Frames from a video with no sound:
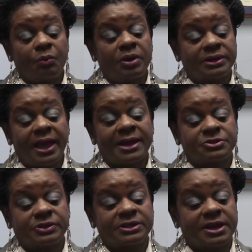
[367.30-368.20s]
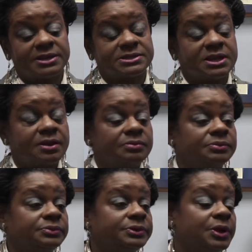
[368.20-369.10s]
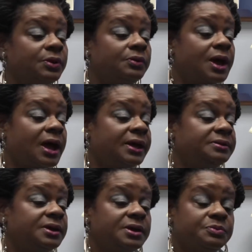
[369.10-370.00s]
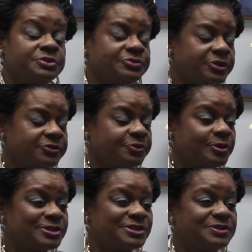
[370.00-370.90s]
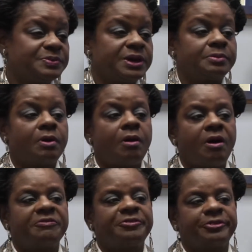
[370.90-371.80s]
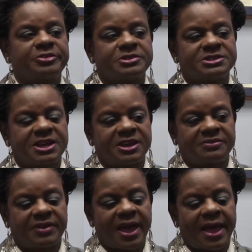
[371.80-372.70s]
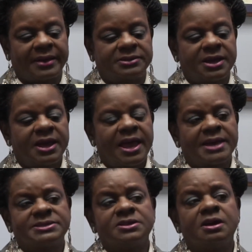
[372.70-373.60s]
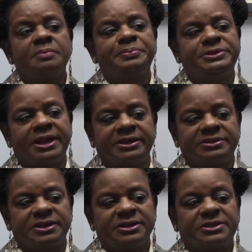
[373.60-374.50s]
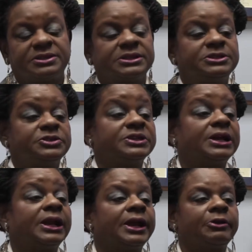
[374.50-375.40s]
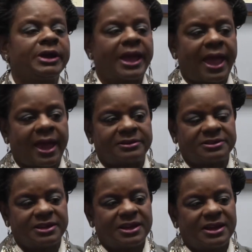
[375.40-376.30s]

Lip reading: Well, actually, yes. I was very fortunate to be able to offer the SAVE Act as an update to the Clery Act